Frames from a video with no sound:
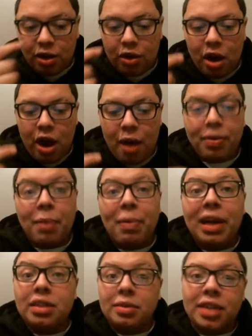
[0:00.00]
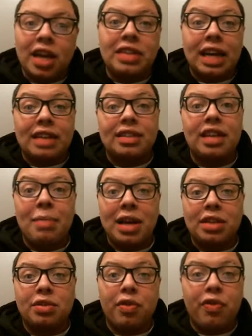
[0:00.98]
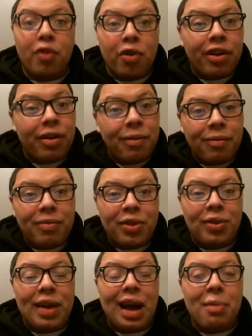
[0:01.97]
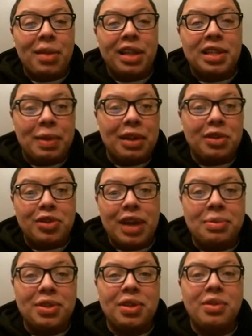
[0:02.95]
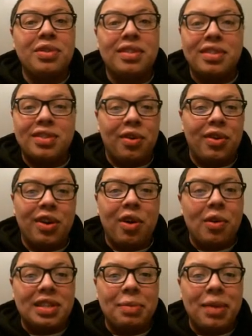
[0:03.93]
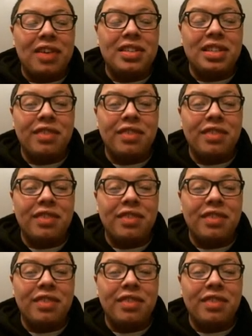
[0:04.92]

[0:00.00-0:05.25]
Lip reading: the Pendulum scales, like I said, Master 04, you got them in the spell and trap zones, so you're always going to be guaranteed